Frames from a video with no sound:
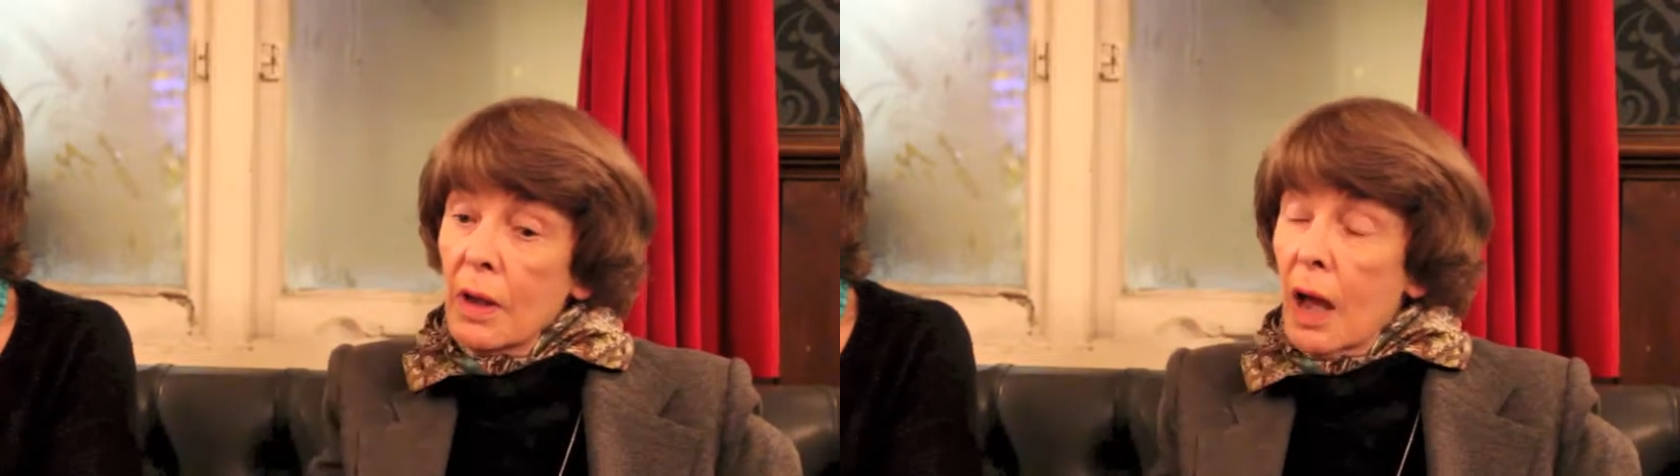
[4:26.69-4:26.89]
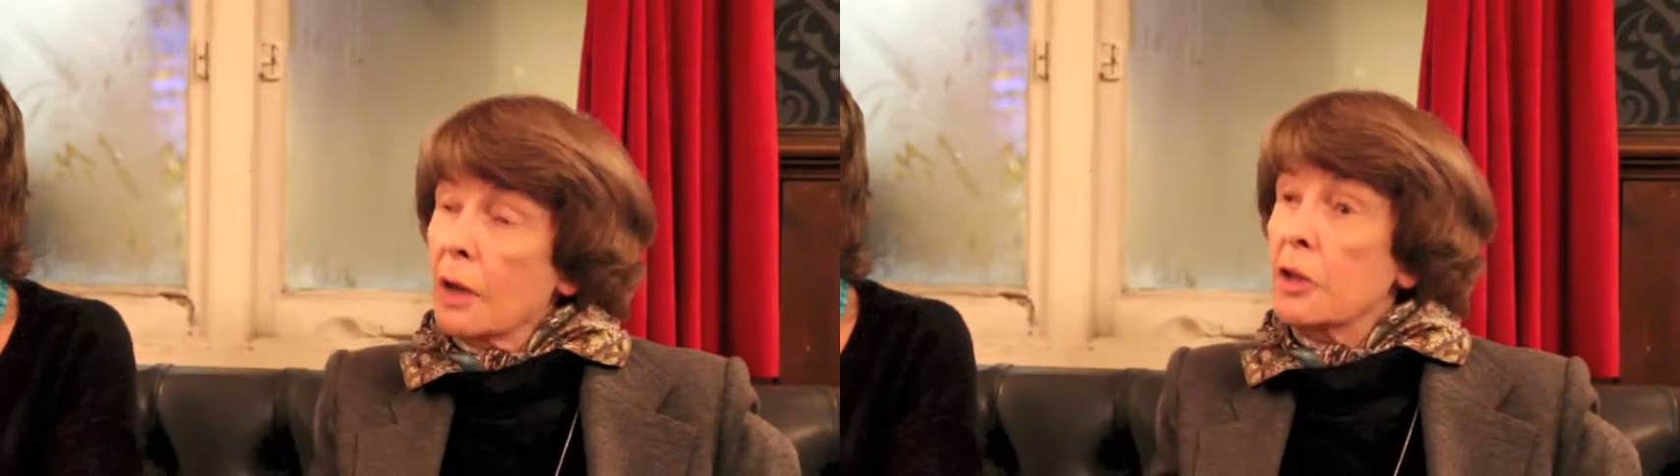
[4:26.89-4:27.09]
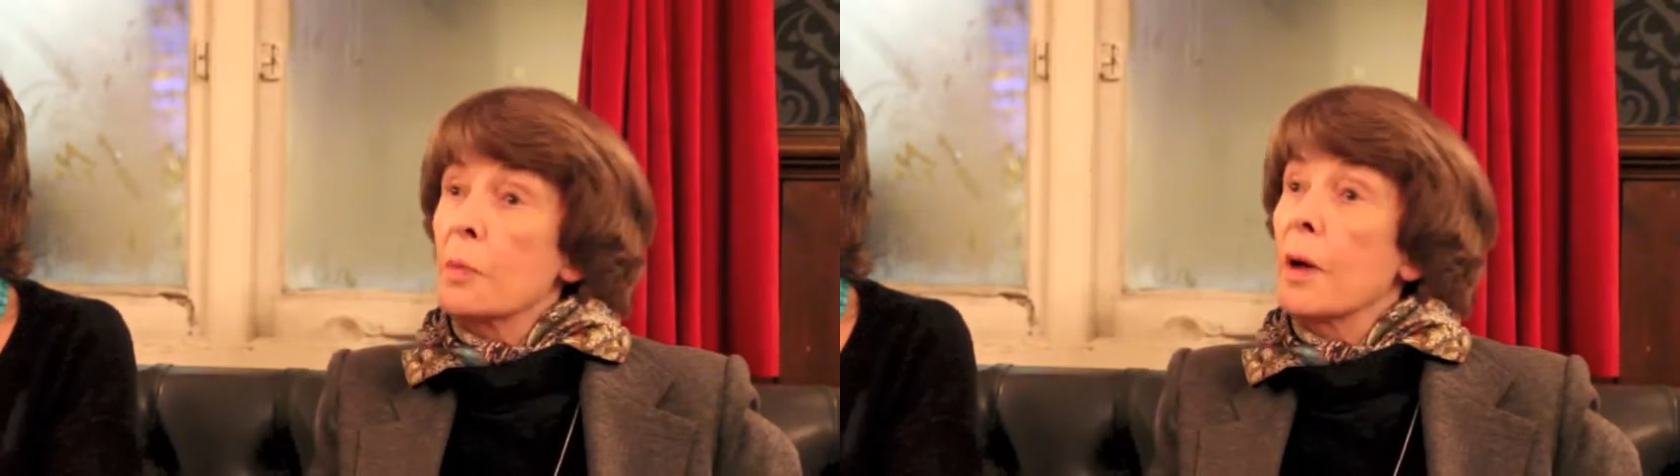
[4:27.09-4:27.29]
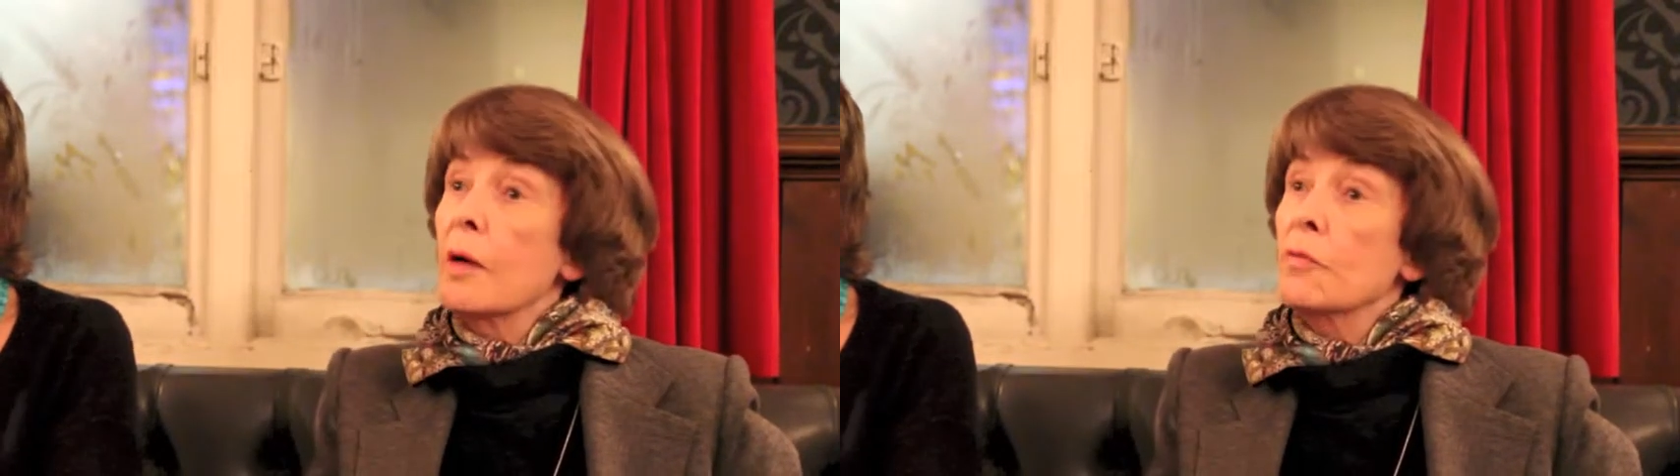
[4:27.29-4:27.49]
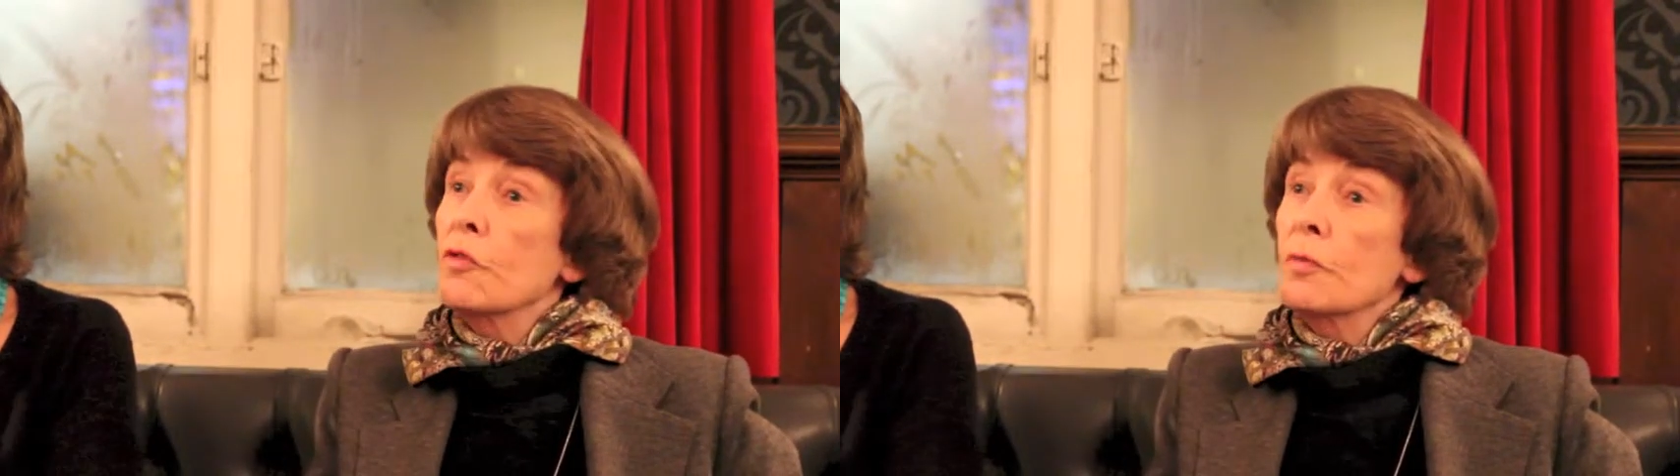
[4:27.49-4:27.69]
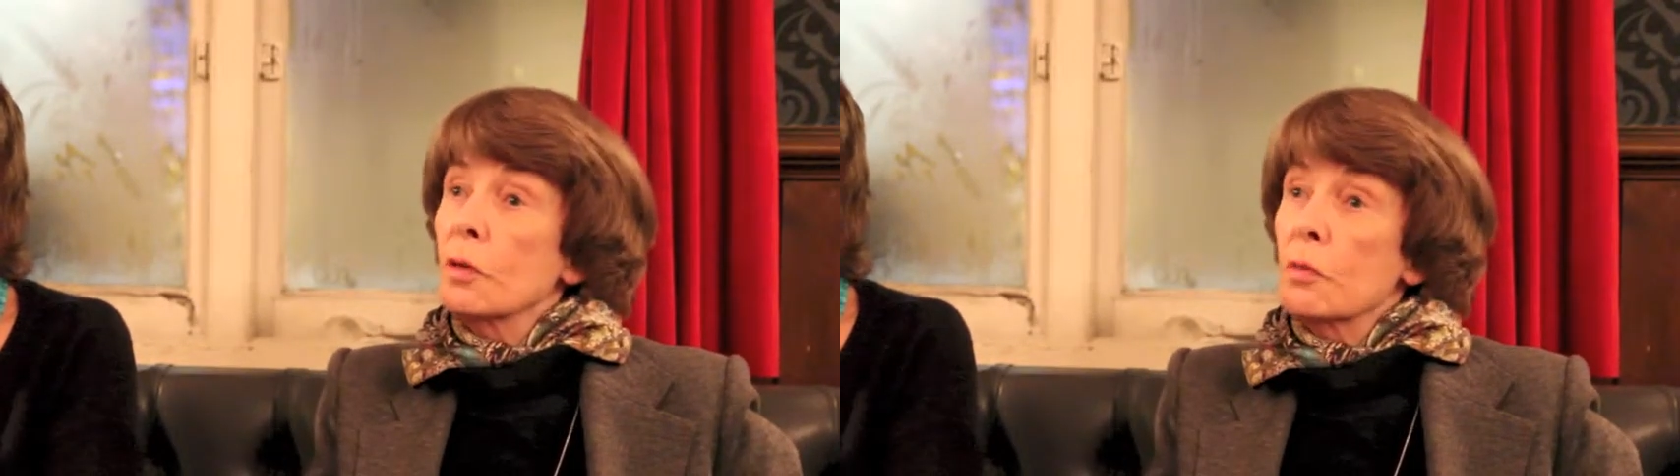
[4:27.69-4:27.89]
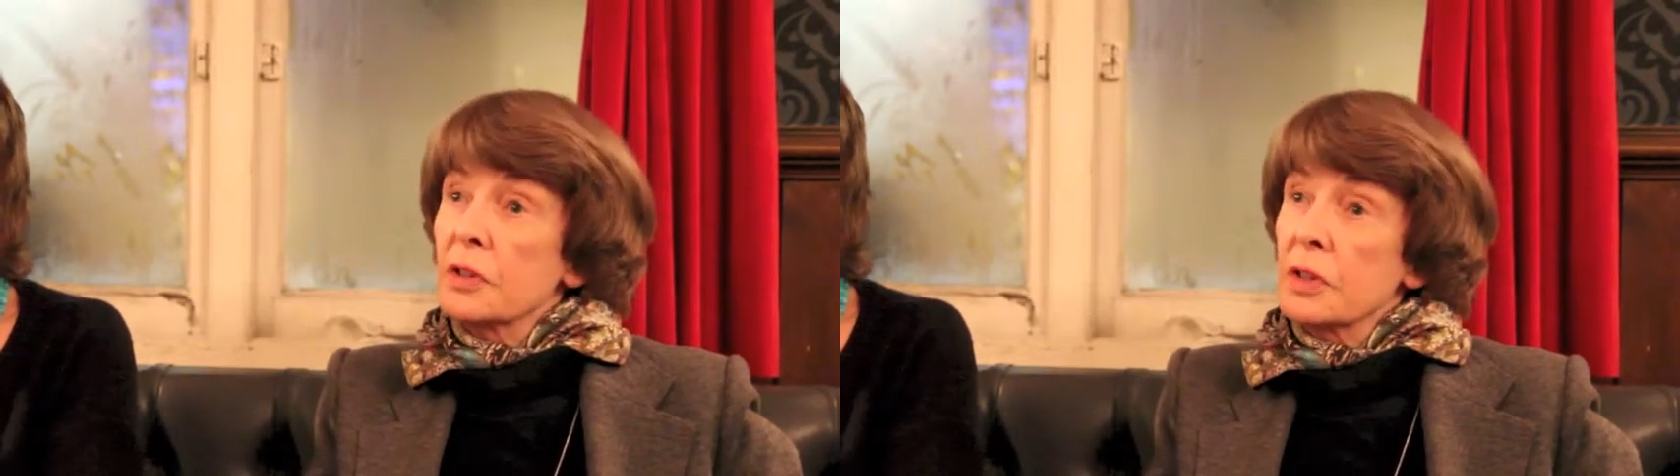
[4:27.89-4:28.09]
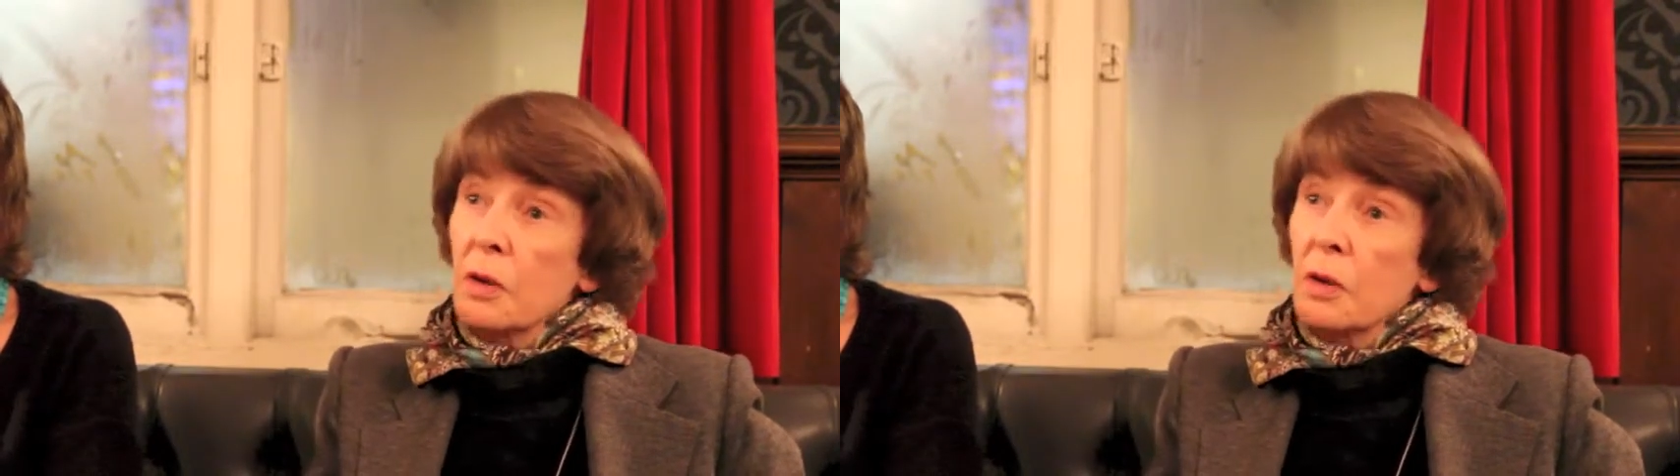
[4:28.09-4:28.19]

Occupy movement was that